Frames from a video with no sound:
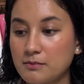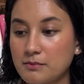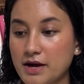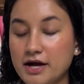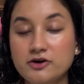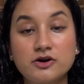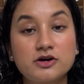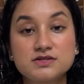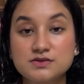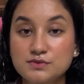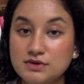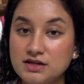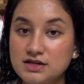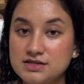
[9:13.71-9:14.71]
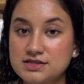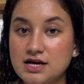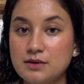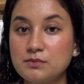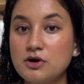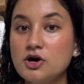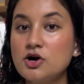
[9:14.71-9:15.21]
backgrounds within
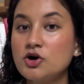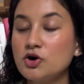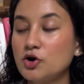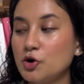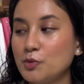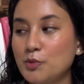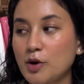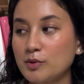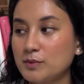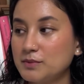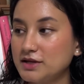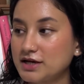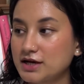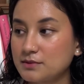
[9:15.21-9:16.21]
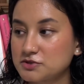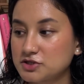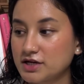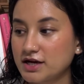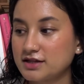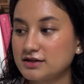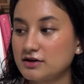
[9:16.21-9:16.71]
Assam who will probably
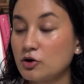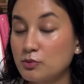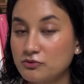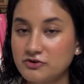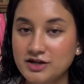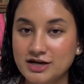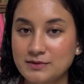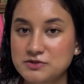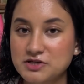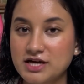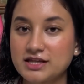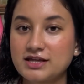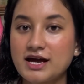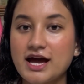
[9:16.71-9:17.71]
hopefully come together